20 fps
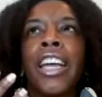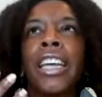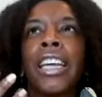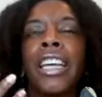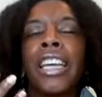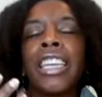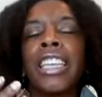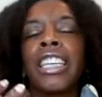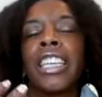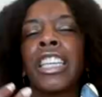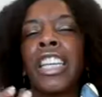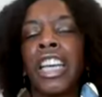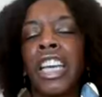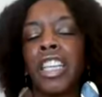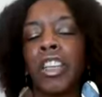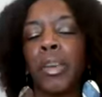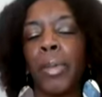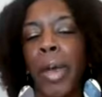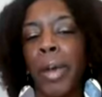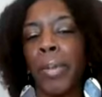it's good
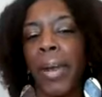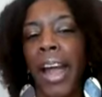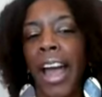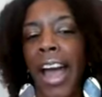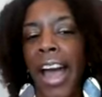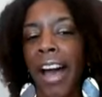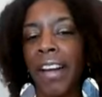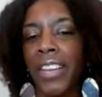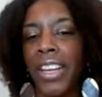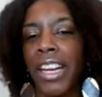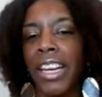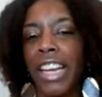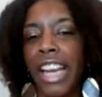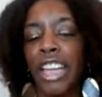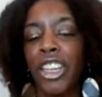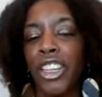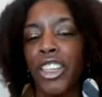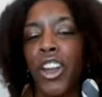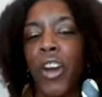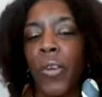to be able to have
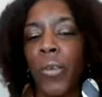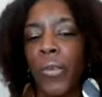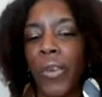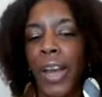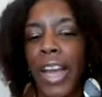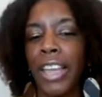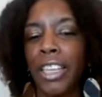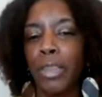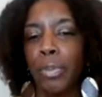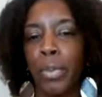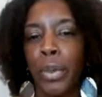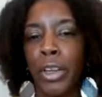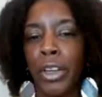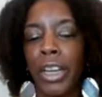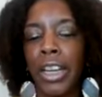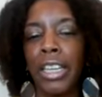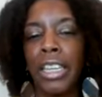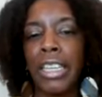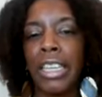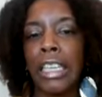connection on Facebook,
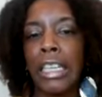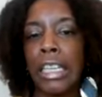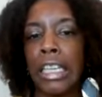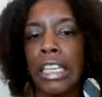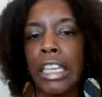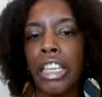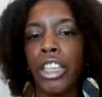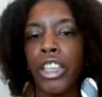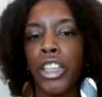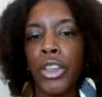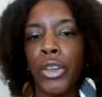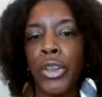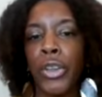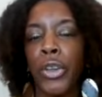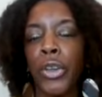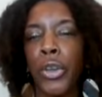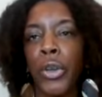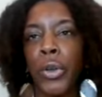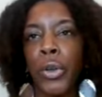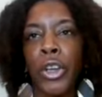and it's good
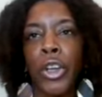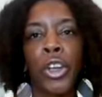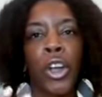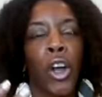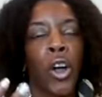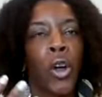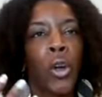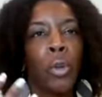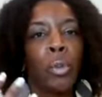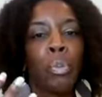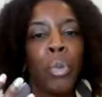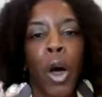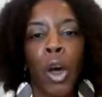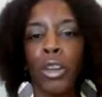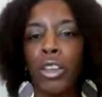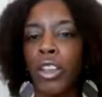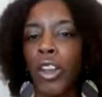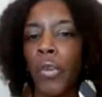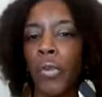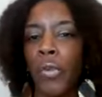to,
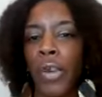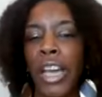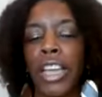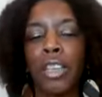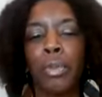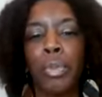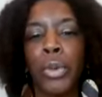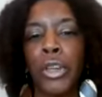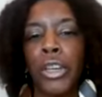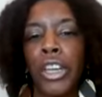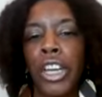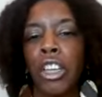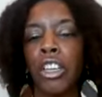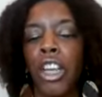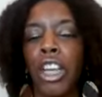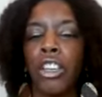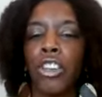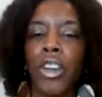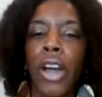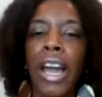post on Facebook
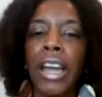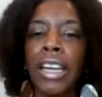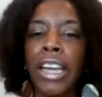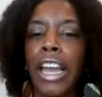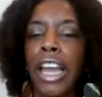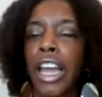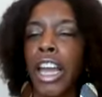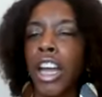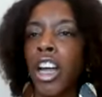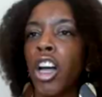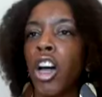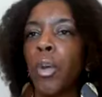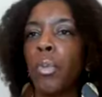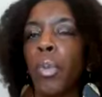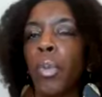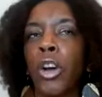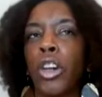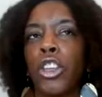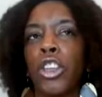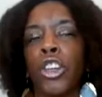and try to get help
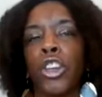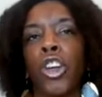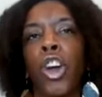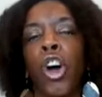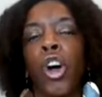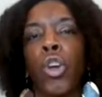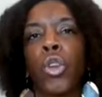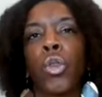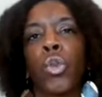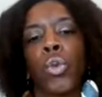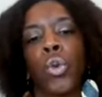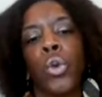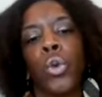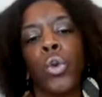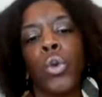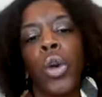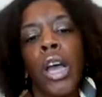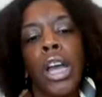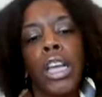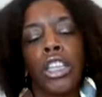or to go
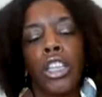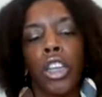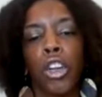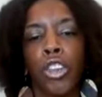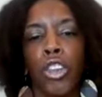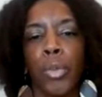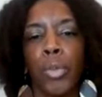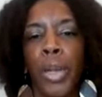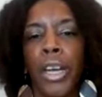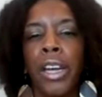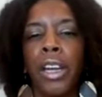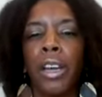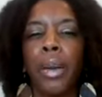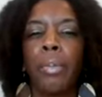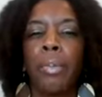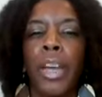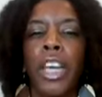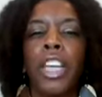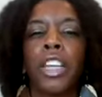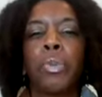through social media
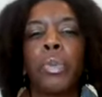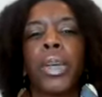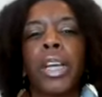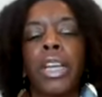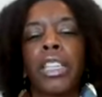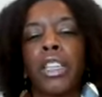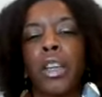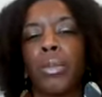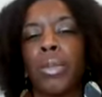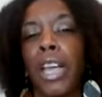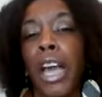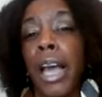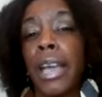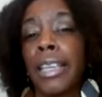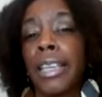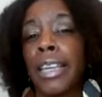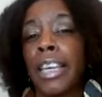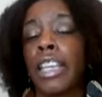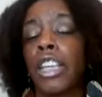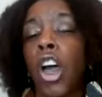means, because sometimes
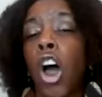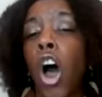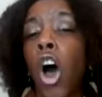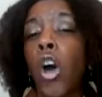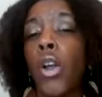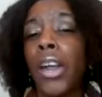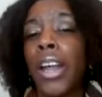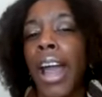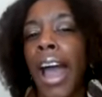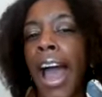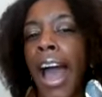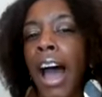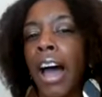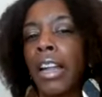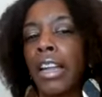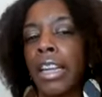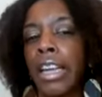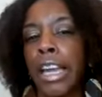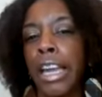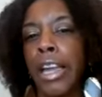that's the only
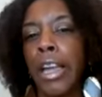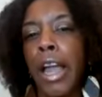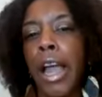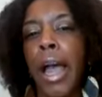outlet.